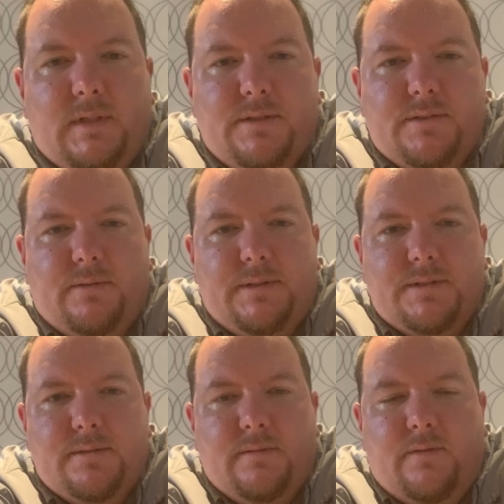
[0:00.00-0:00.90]
So
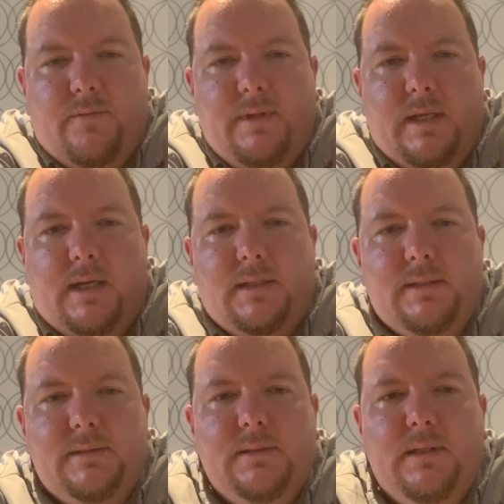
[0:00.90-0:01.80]
it's through the
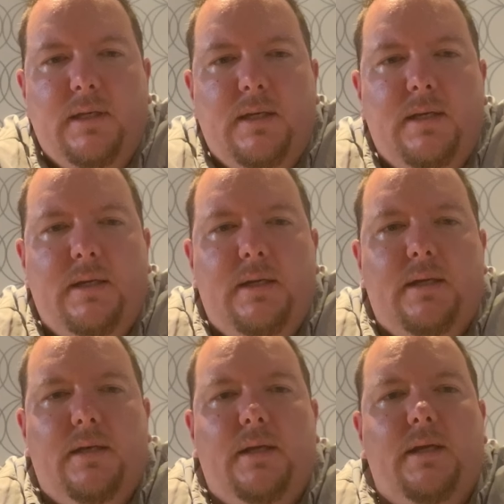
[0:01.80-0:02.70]
eyelet,
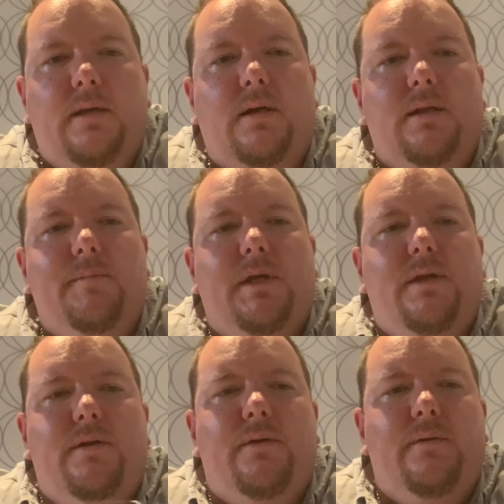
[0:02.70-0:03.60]
and all I'm going to
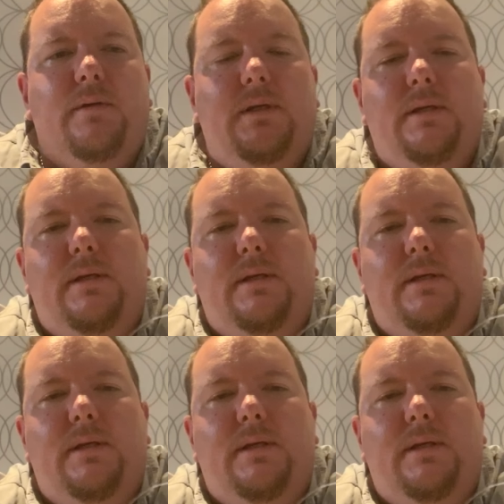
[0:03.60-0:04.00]
do